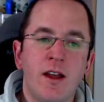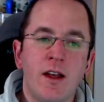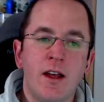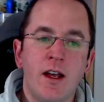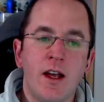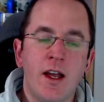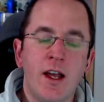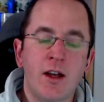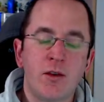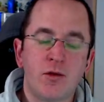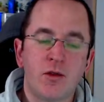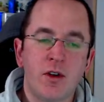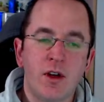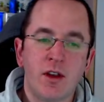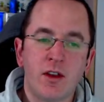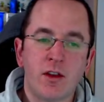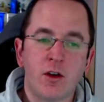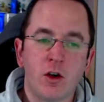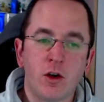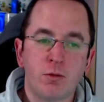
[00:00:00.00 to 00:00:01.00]
if
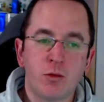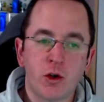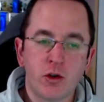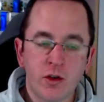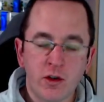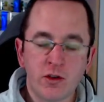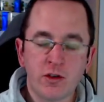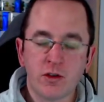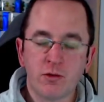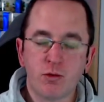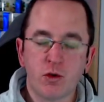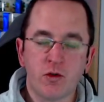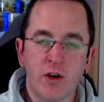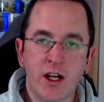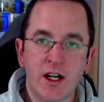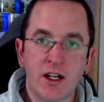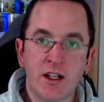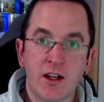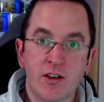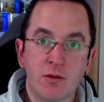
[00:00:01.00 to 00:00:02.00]
your persistence provider
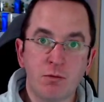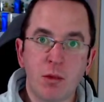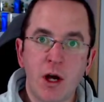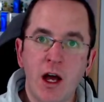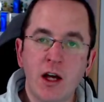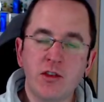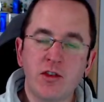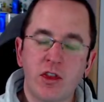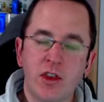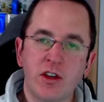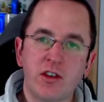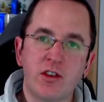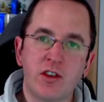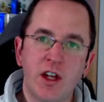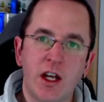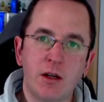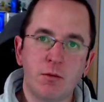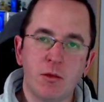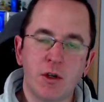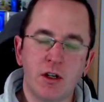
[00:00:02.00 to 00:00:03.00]
doesn't pass this
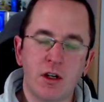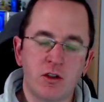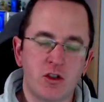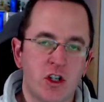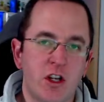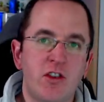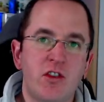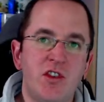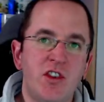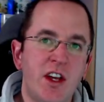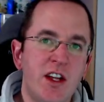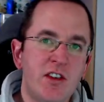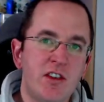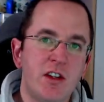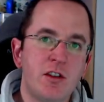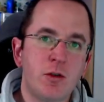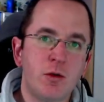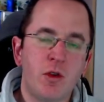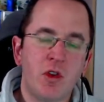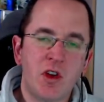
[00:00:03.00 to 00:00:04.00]
statement and just sends it
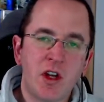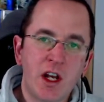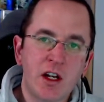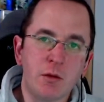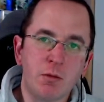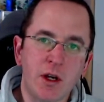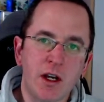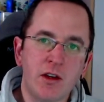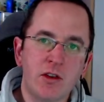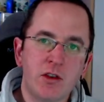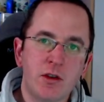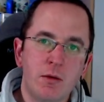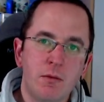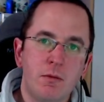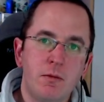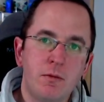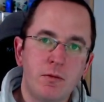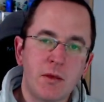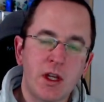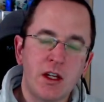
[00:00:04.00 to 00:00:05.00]
to the database,
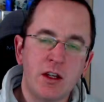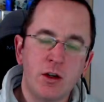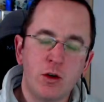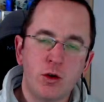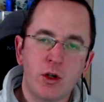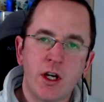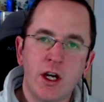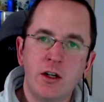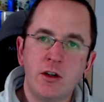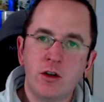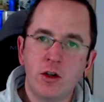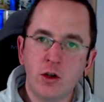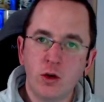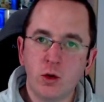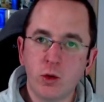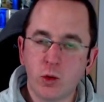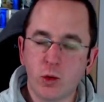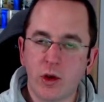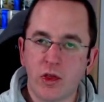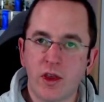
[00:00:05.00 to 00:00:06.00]
you can do
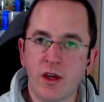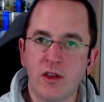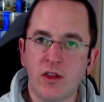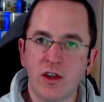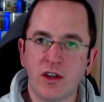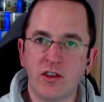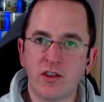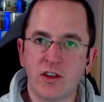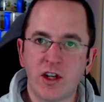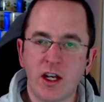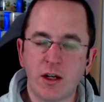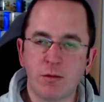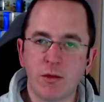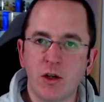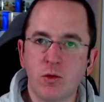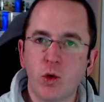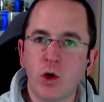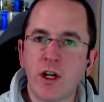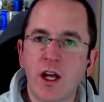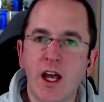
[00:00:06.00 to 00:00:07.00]
within this statement
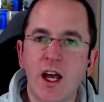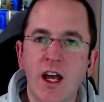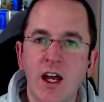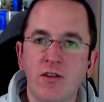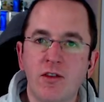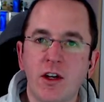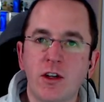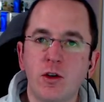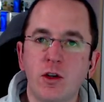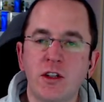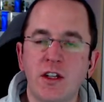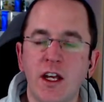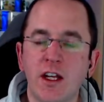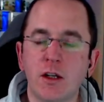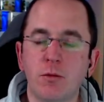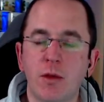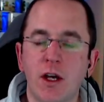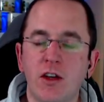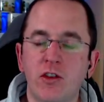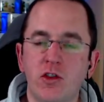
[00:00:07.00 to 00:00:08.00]
whatever your
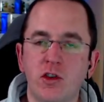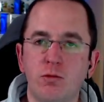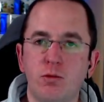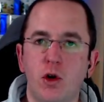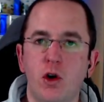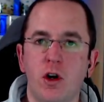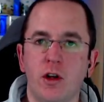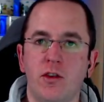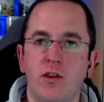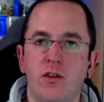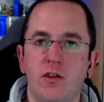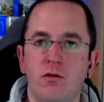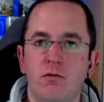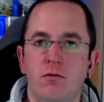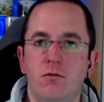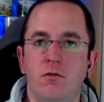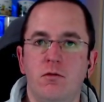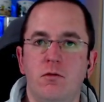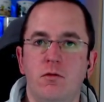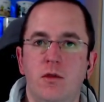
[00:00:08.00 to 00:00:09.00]
database supports.
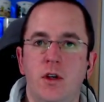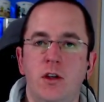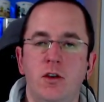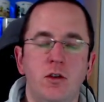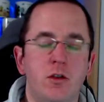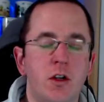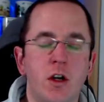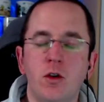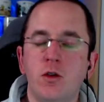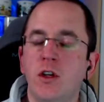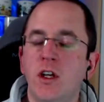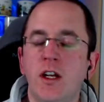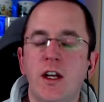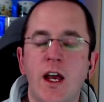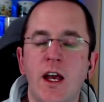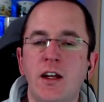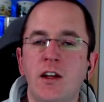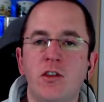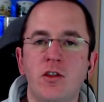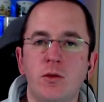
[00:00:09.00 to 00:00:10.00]
You don't need
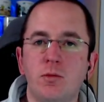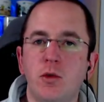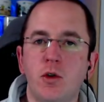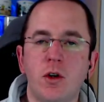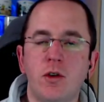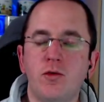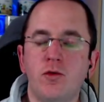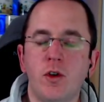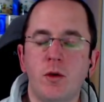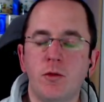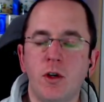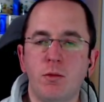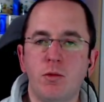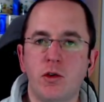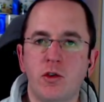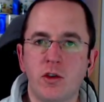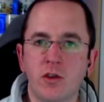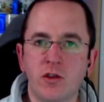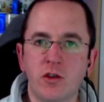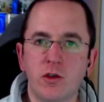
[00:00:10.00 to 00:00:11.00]
any support from your
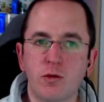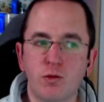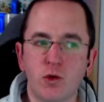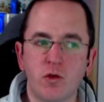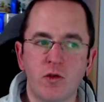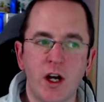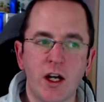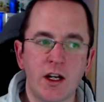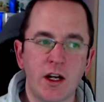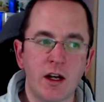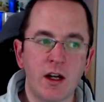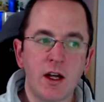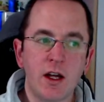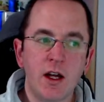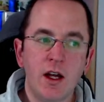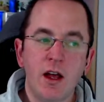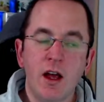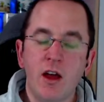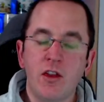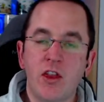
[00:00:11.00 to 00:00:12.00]
persistence provider.
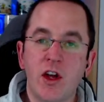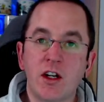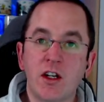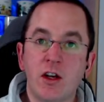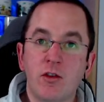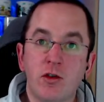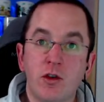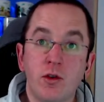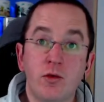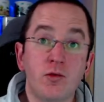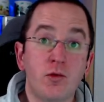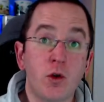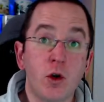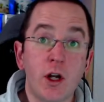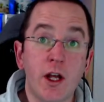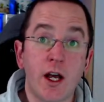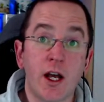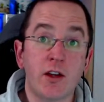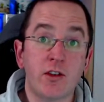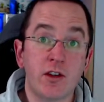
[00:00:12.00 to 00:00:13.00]
That gives you full
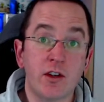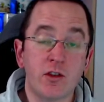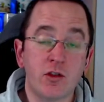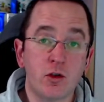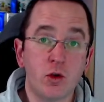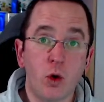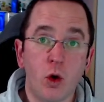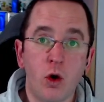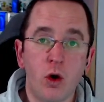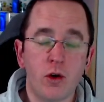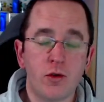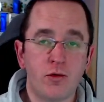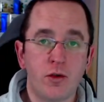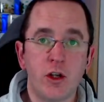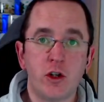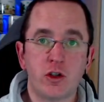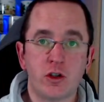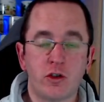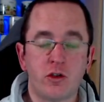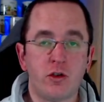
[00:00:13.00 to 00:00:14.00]
access to all
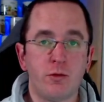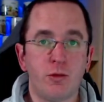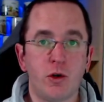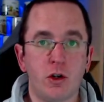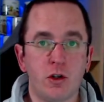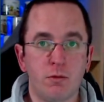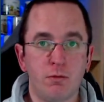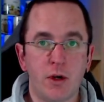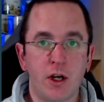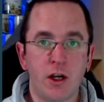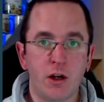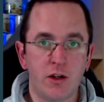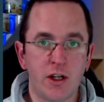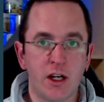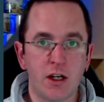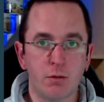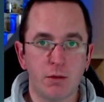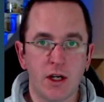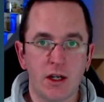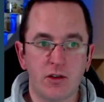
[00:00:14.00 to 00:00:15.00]
features supported by your
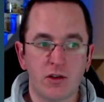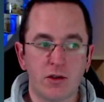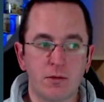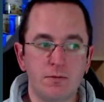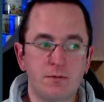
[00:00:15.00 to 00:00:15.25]
database.